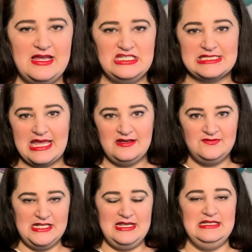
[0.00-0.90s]
I just kind of
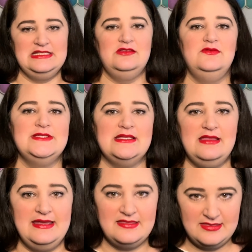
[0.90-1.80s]
did it until it was a
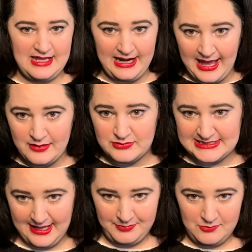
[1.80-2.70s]
length that I was
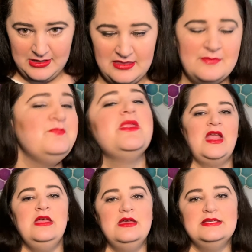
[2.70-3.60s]
happy with.
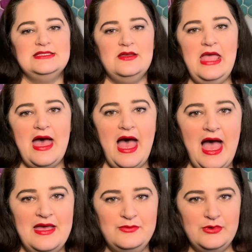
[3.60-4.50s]
So yeah,
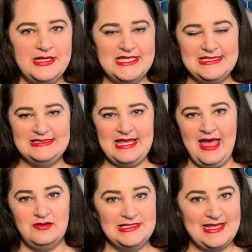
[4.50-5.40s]
I was
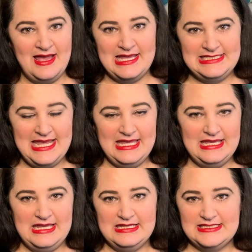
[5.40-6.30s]
outside
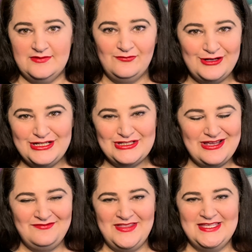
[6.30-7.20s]
taking some footage
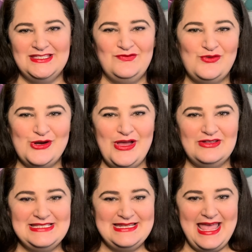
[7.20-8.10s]
of this for y'all
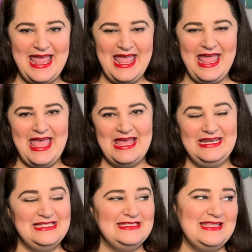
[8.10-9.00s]
today, and
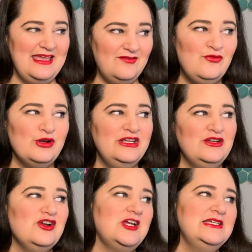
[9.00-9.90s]
it's like 40
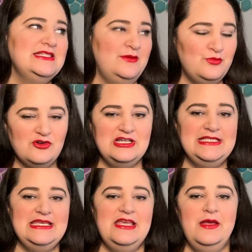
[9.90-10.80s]
degrees and
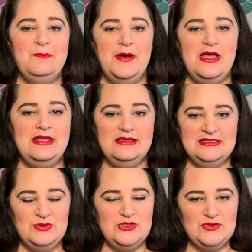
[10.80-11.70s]
breezy, but
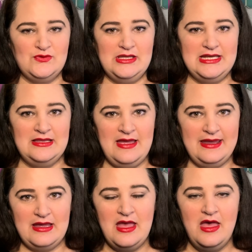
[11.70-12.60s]
this was really
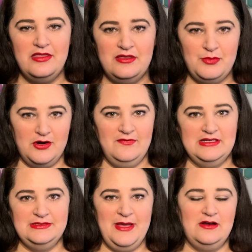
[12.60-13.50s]
like the
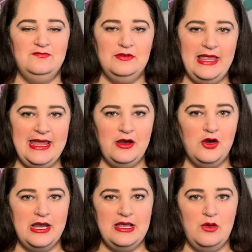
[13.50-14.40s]
perfect amount of
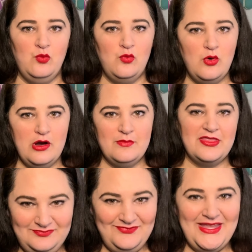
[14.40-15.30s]
layering and warmth.
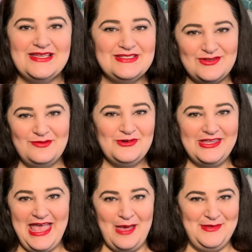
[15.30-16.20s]
So I'm
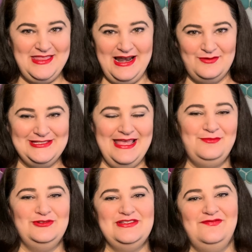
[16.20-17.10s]
really happy that I was
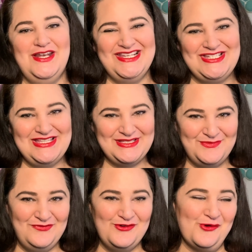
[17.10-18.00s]
able to finish this
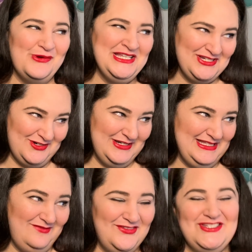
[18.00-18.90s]
before winter is
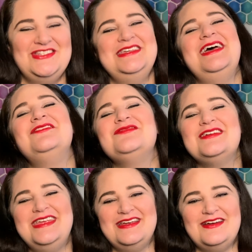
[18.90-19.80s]
officially over
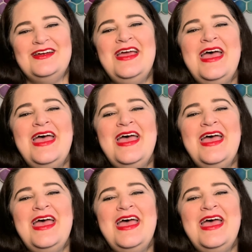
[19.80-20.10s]
here.